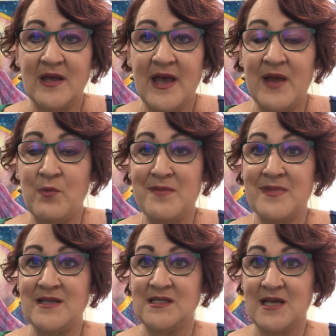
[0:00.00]
And we
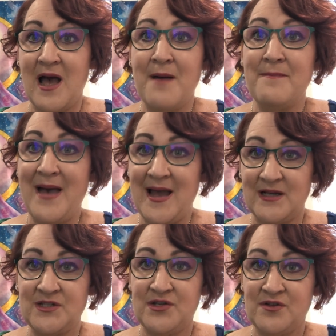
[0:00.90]
must come
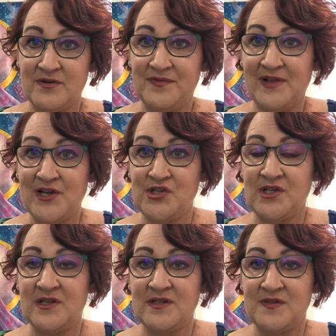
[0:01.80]
back to the
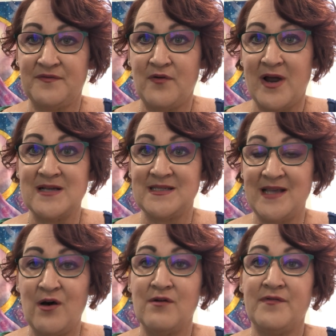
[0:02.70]
reflections for
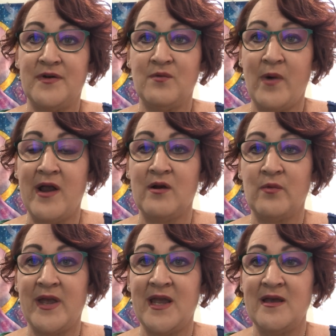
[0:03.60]
ourselves and where are
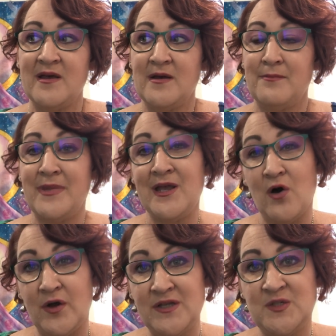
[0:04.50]
we being
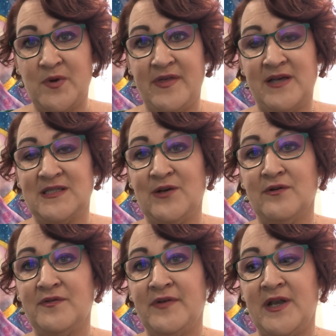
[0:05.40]
honest with
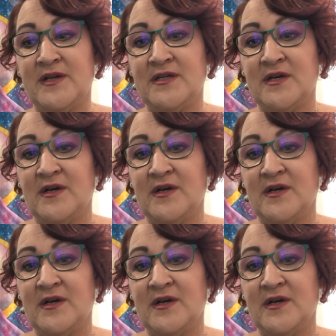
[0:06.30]
ourselves and